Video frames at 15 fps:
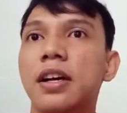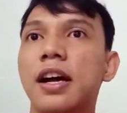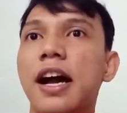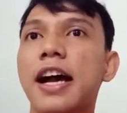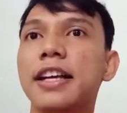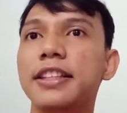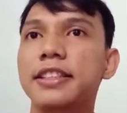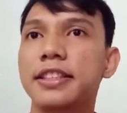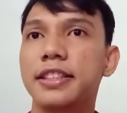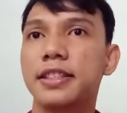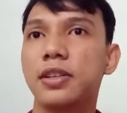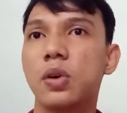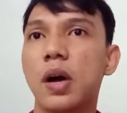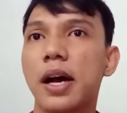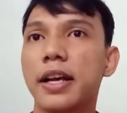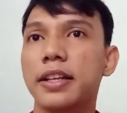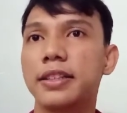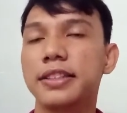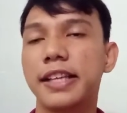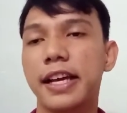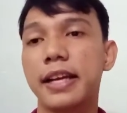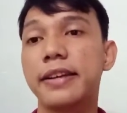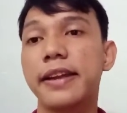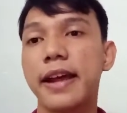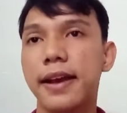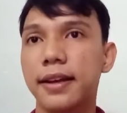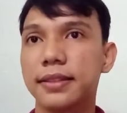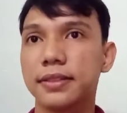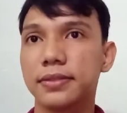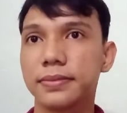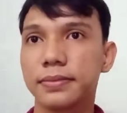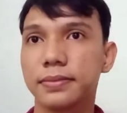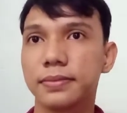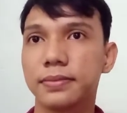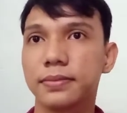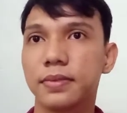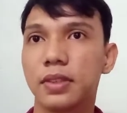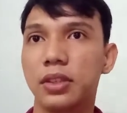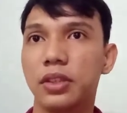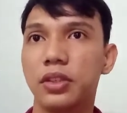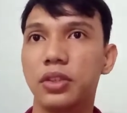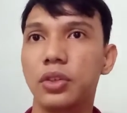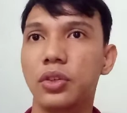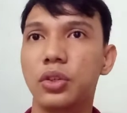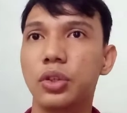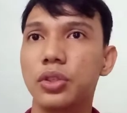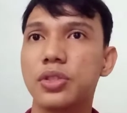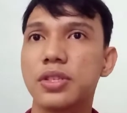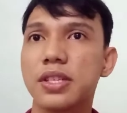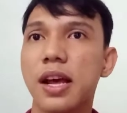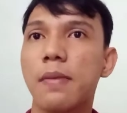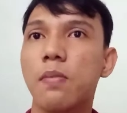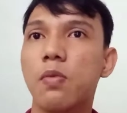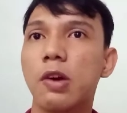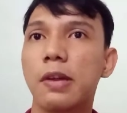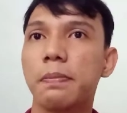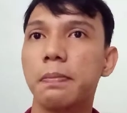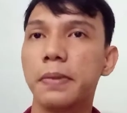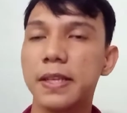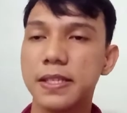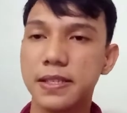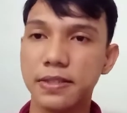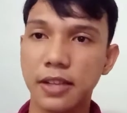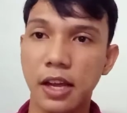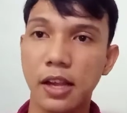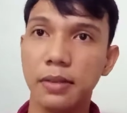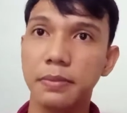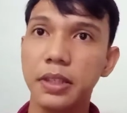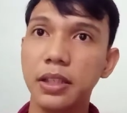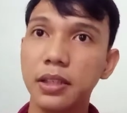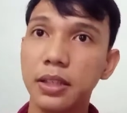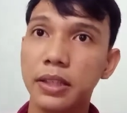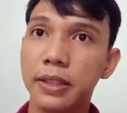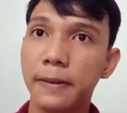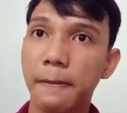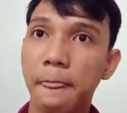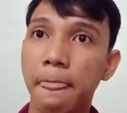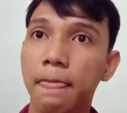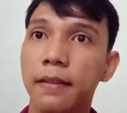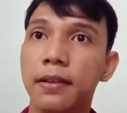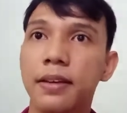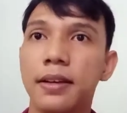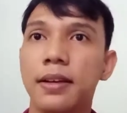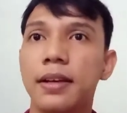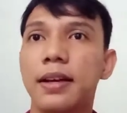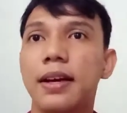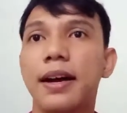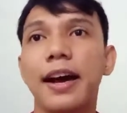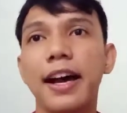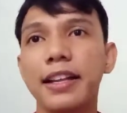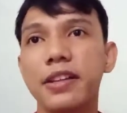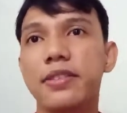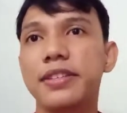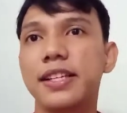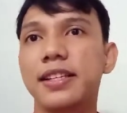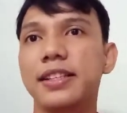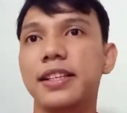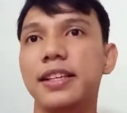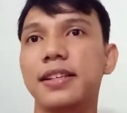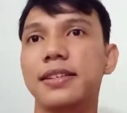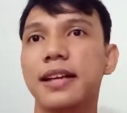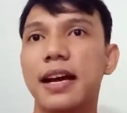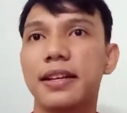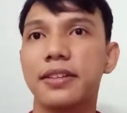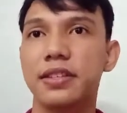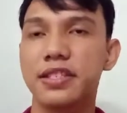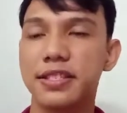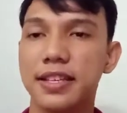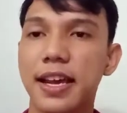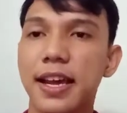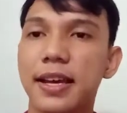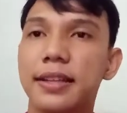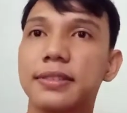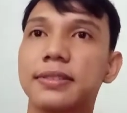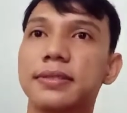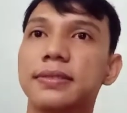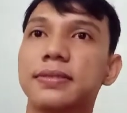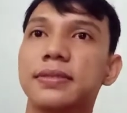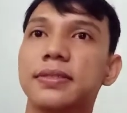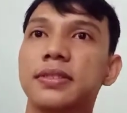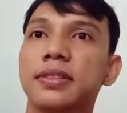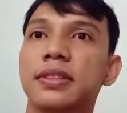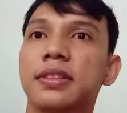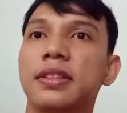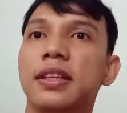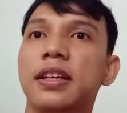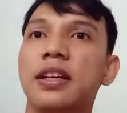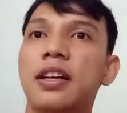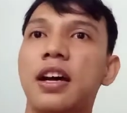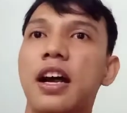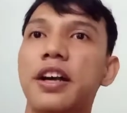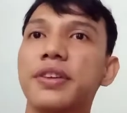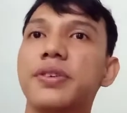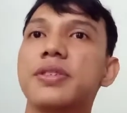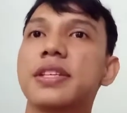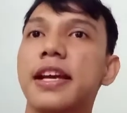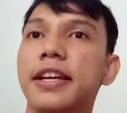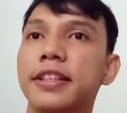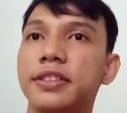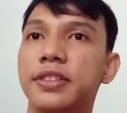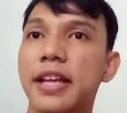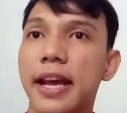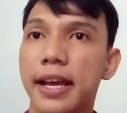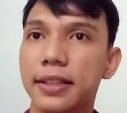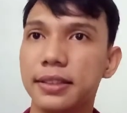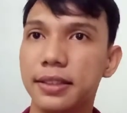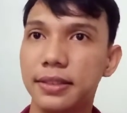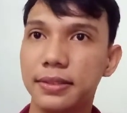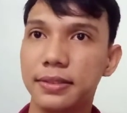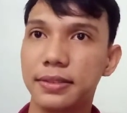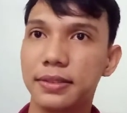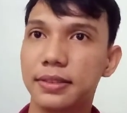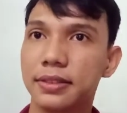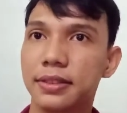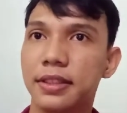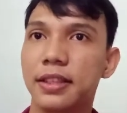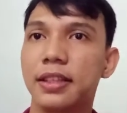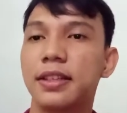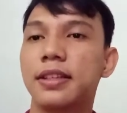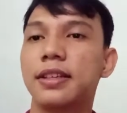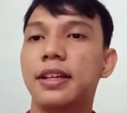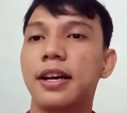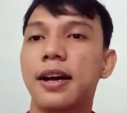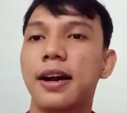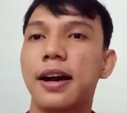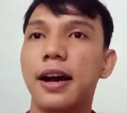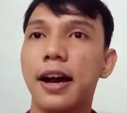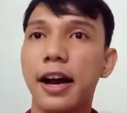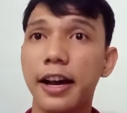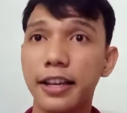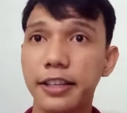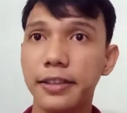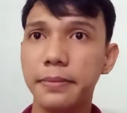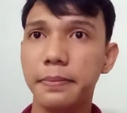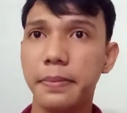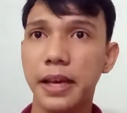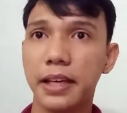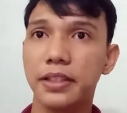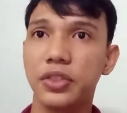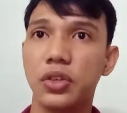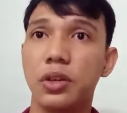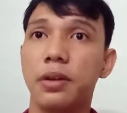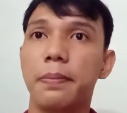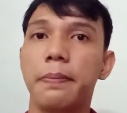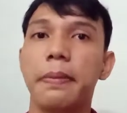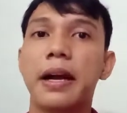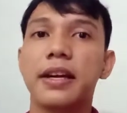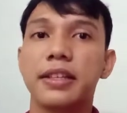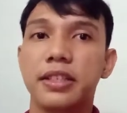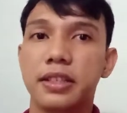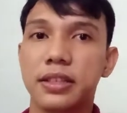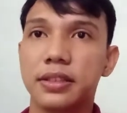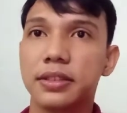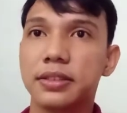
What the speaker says: I didn't quite get that. Could someone please tell me? I don't really understand. Are you saying that? I beg your pardon.